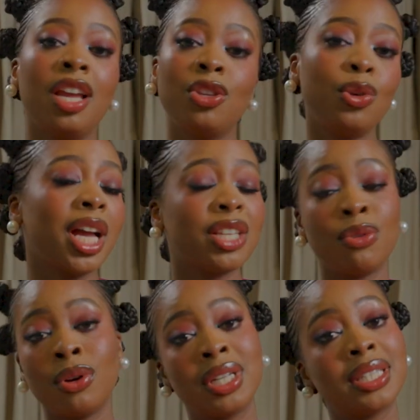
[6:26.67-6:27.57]
you guys
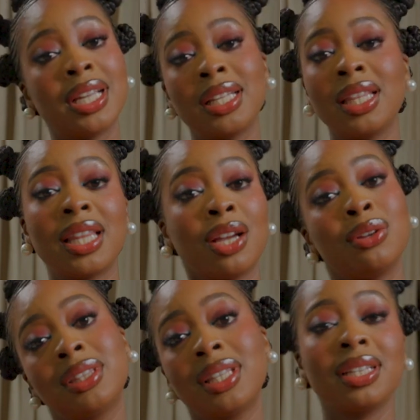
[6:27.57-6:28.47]
for understanding that
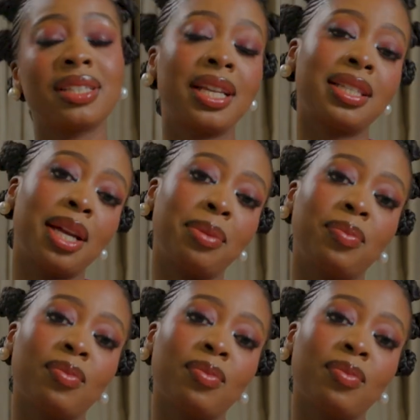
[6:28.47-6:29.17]
good things take time,